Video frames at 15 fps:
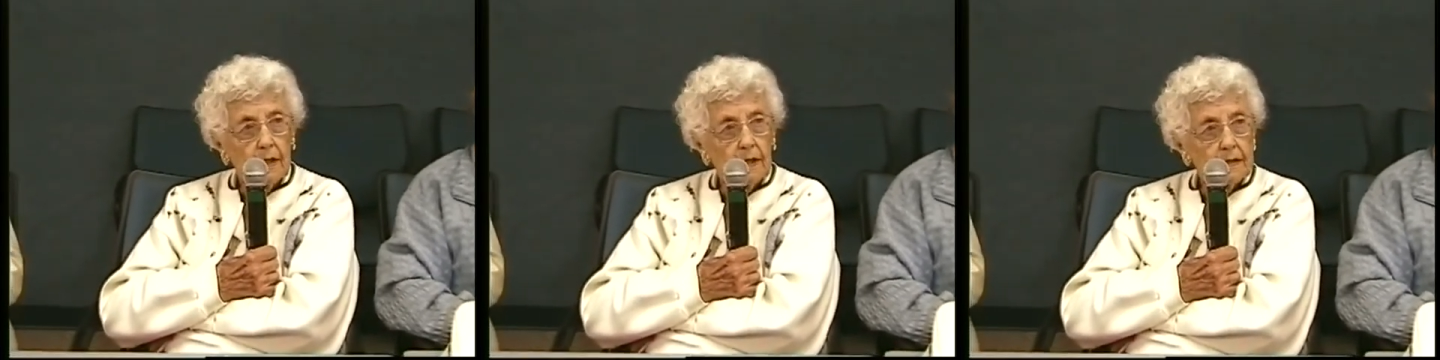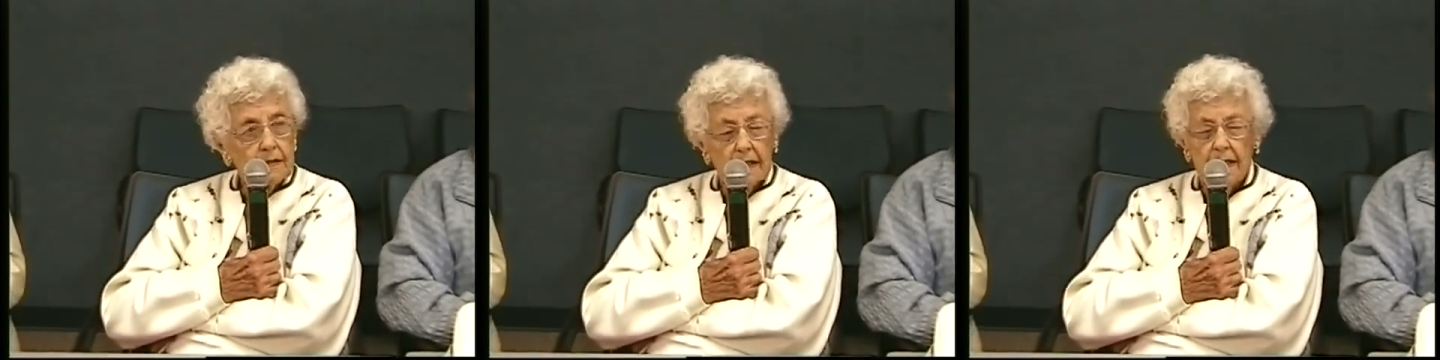
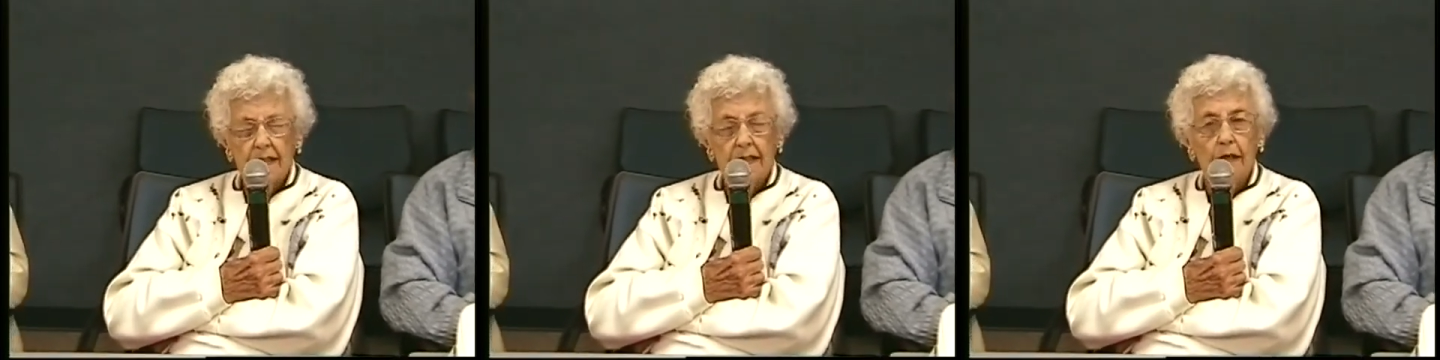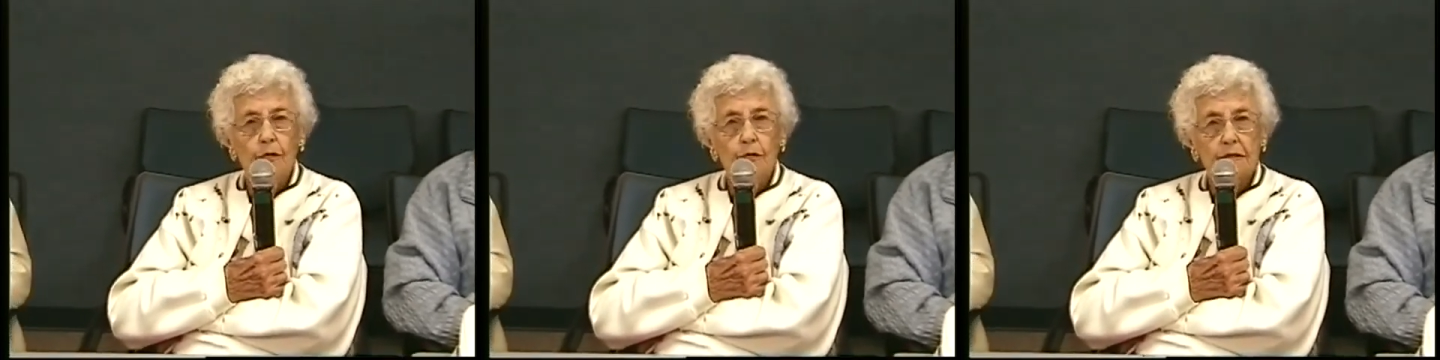I
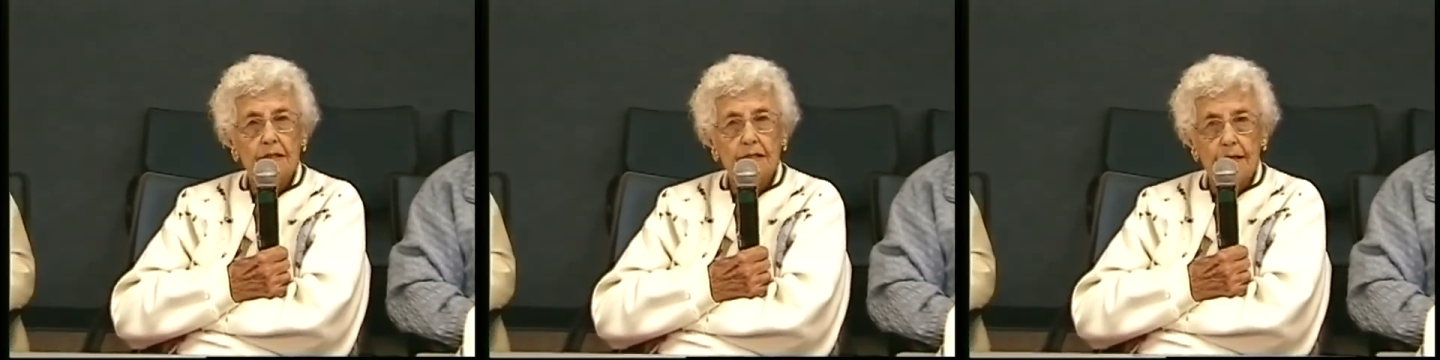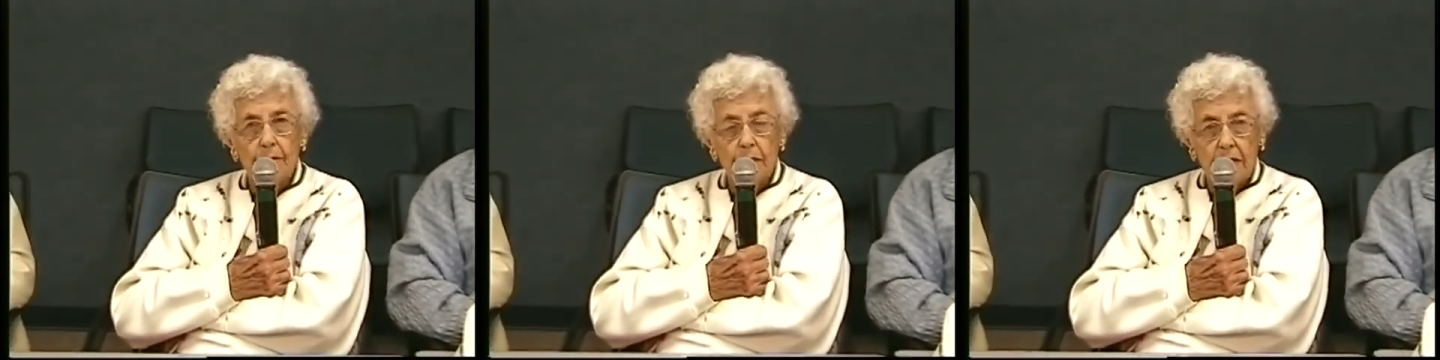think that was
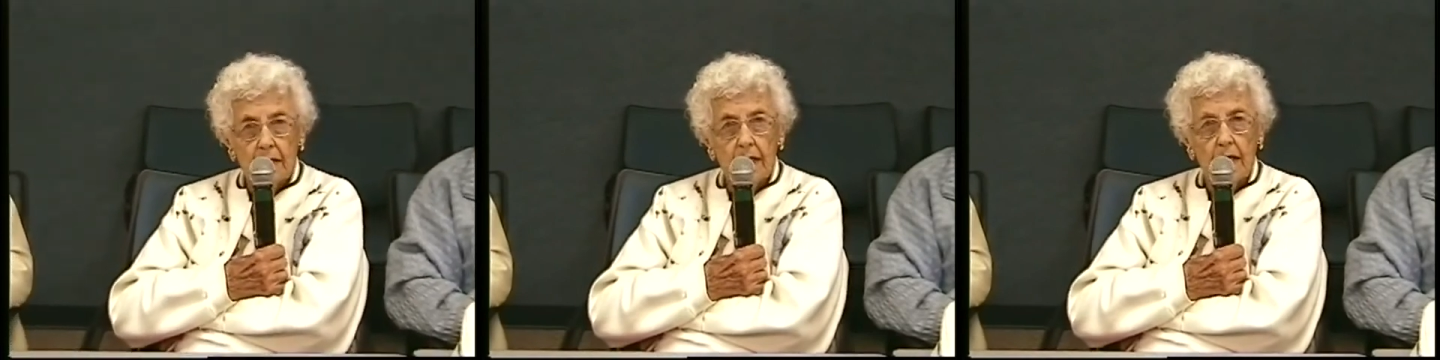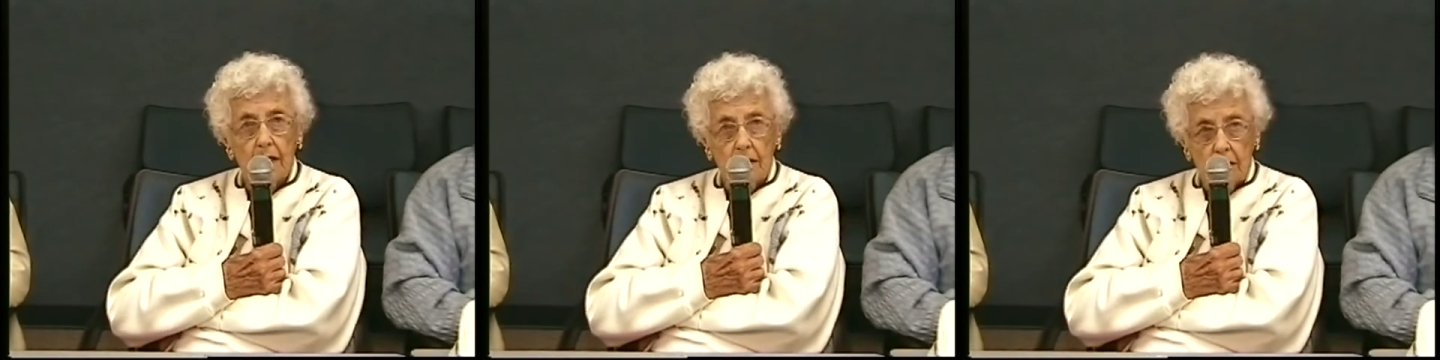
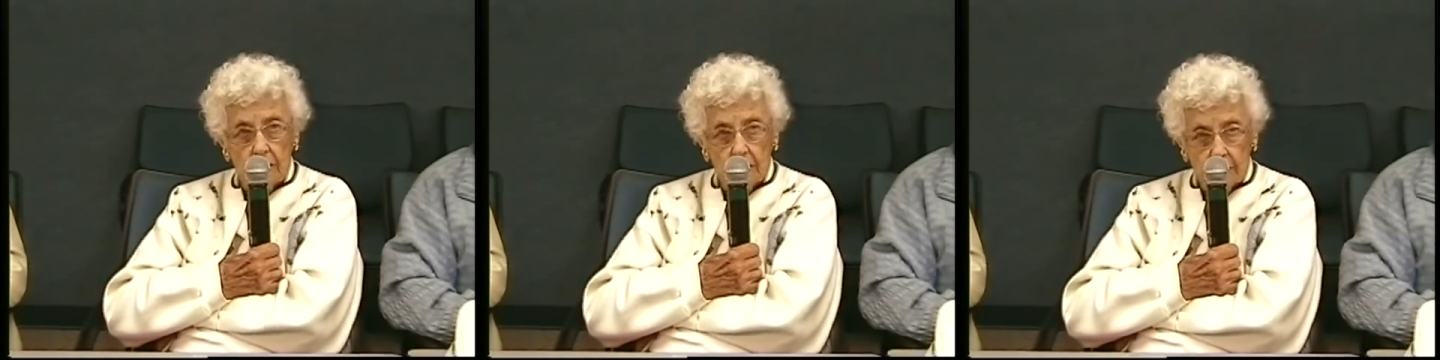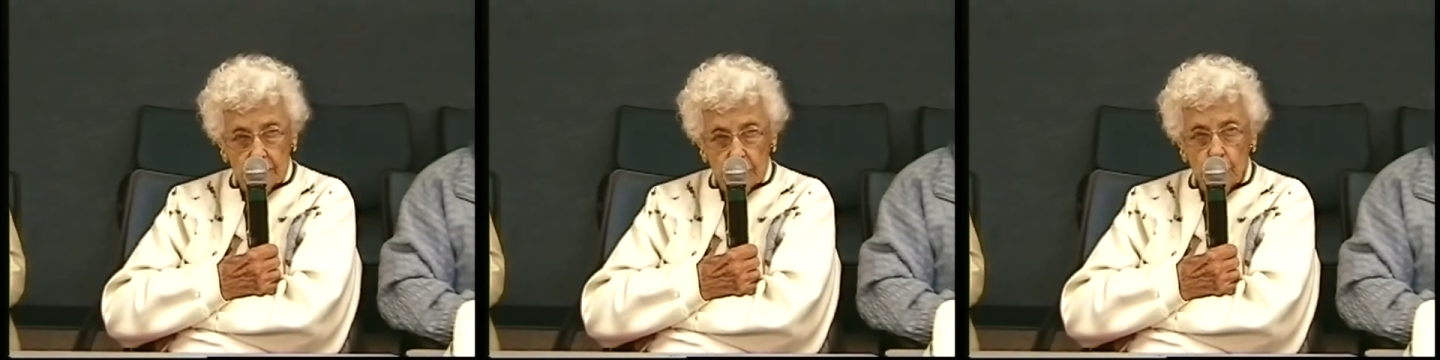something
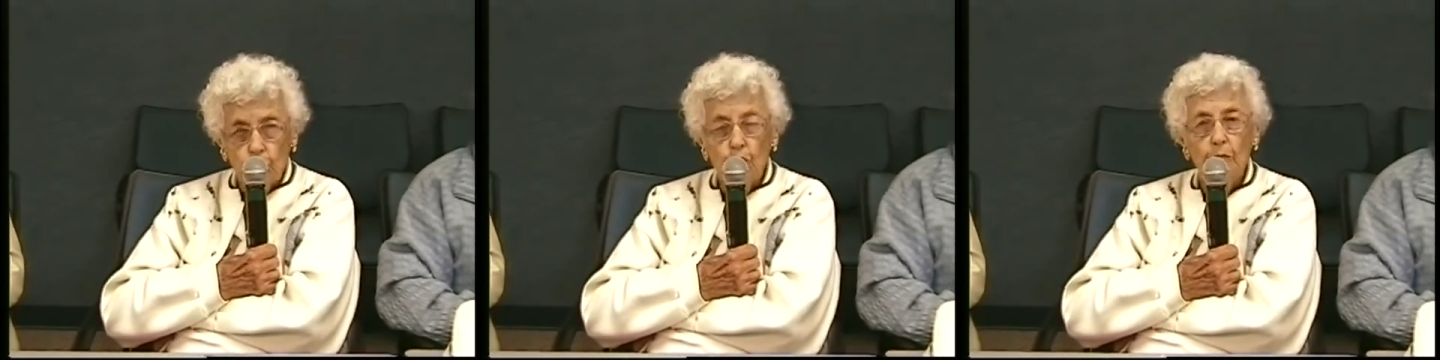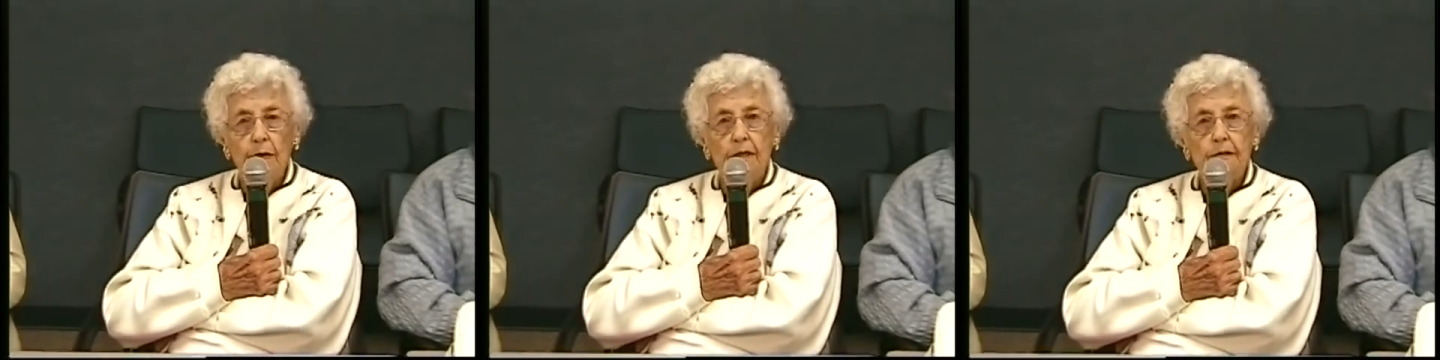out of a
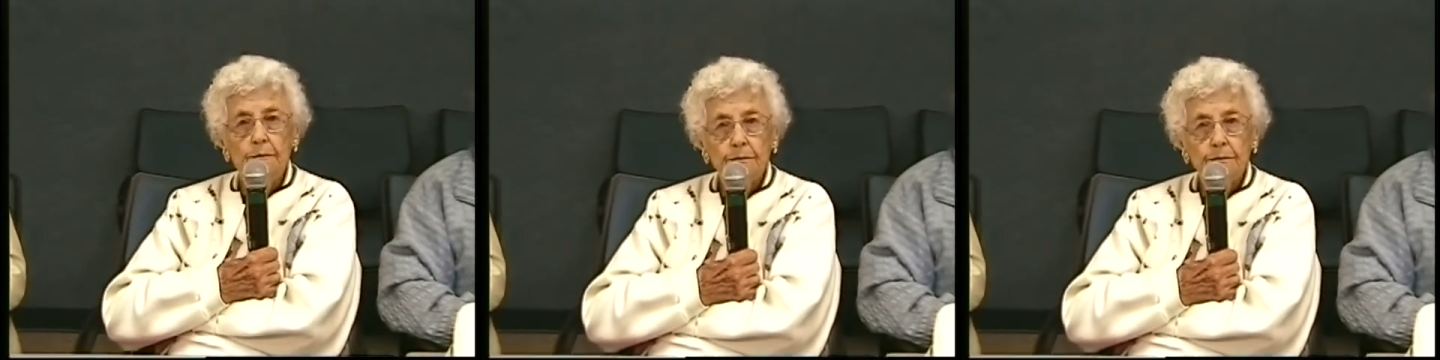Doobill.